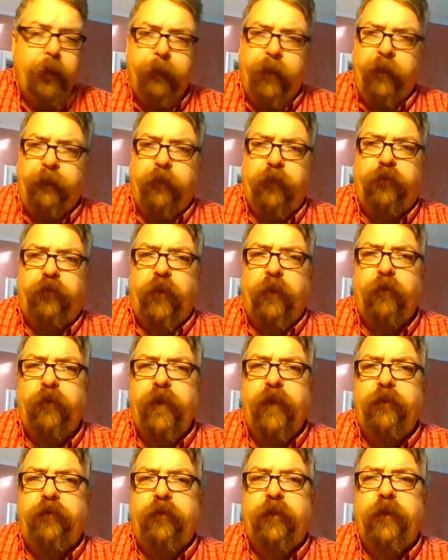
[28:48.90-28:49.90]
But for some
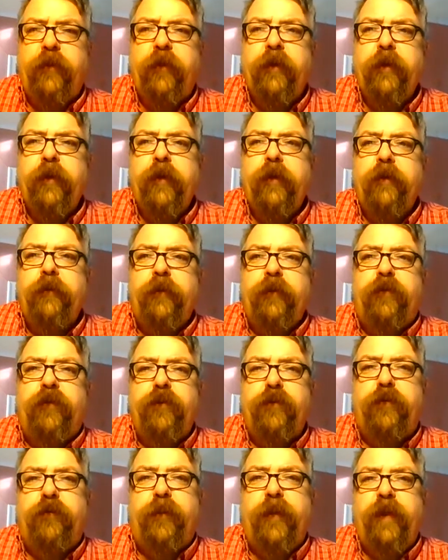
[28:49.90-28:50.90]
reason, the
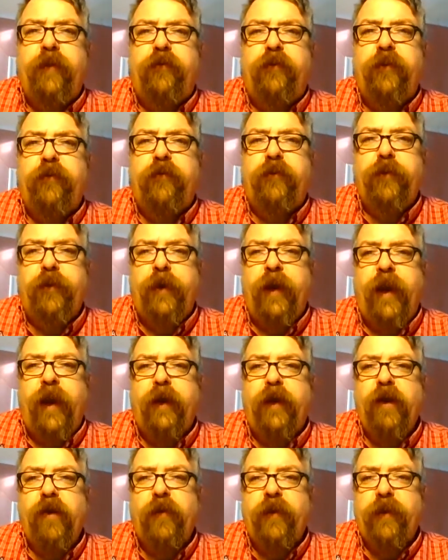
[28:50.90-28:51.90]
two species could
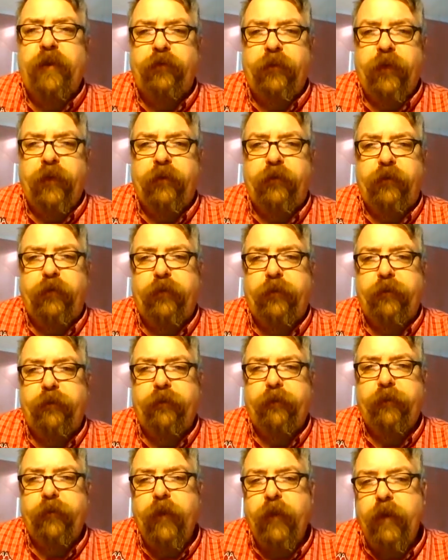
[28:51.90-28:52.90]
not coexist.
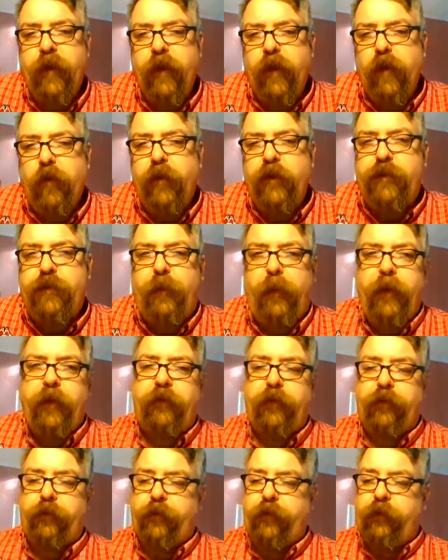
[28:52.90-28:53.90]
Which
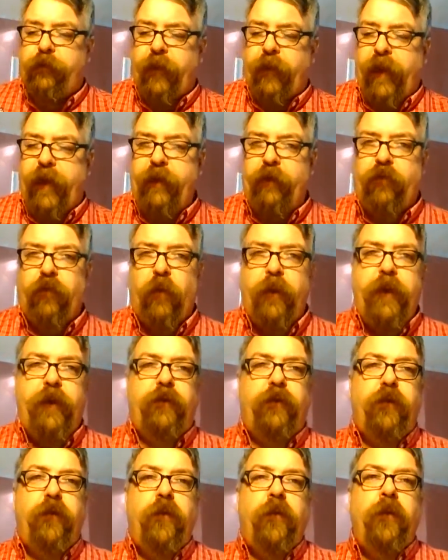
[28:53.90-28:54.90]
brings us to slide
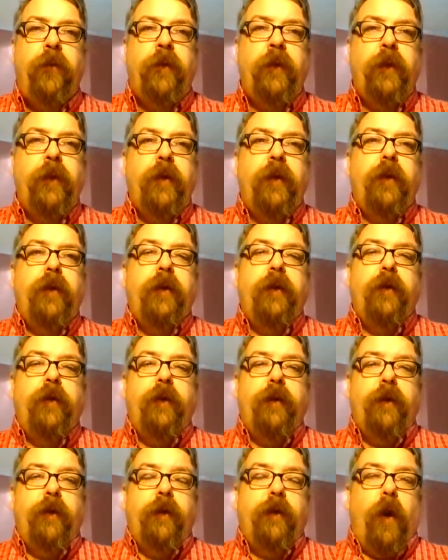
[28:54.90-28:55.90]
22,
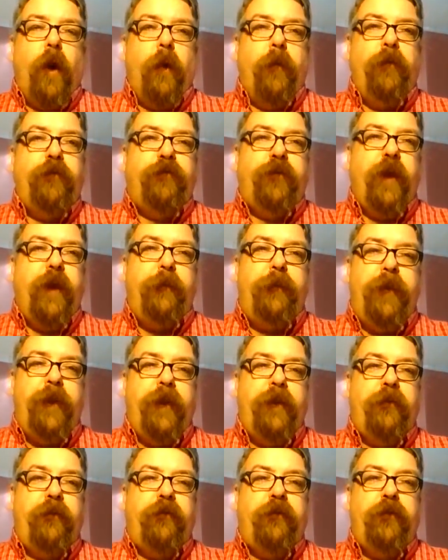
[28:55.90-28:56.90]
Homo
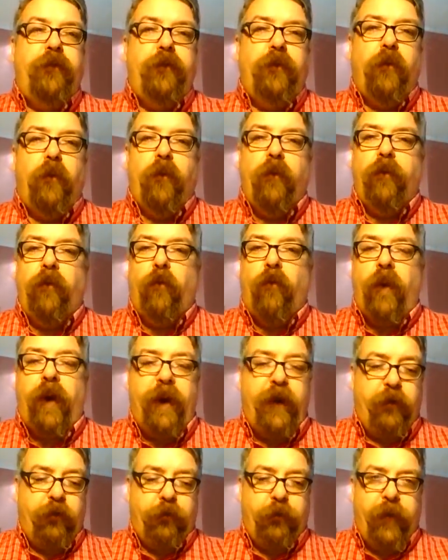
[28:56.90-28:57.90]
sapiens, or the
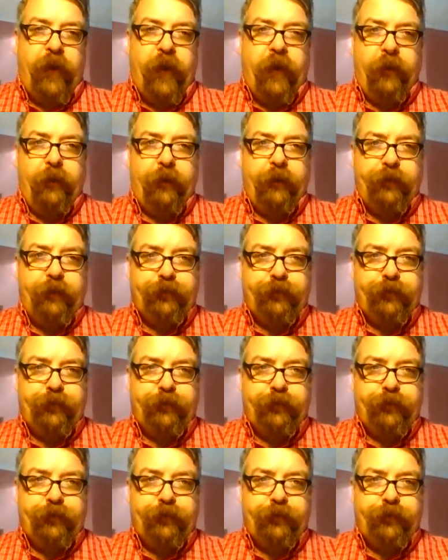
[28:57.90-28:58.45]
wise man.